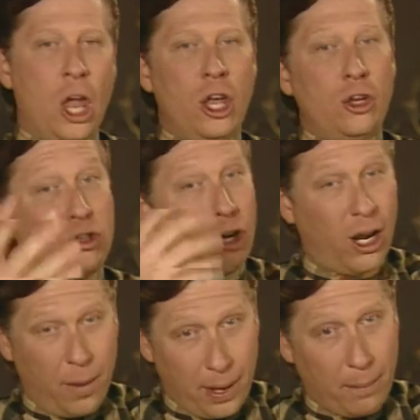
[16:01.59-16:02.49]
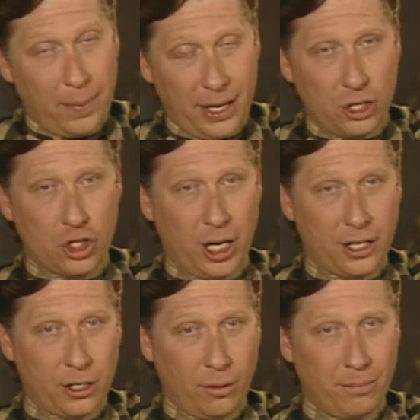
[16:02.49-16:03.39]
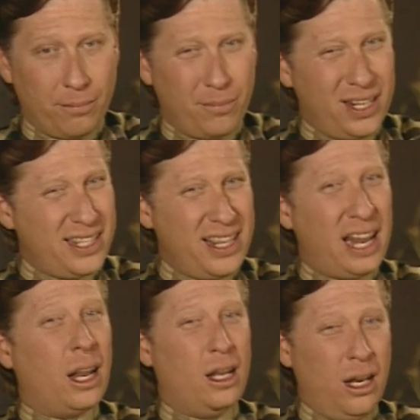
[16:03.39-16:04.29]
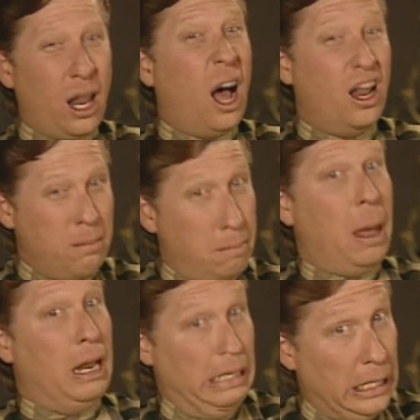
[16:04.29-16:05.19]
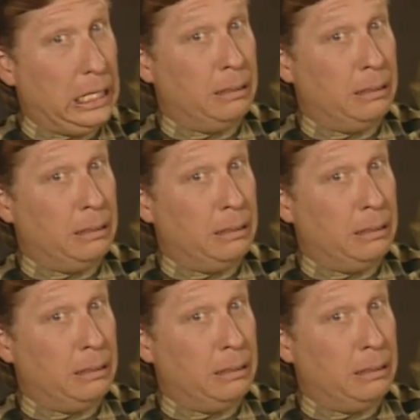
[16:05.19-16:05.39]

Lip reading: You talk about being gentle, but isn't that a little unmanly?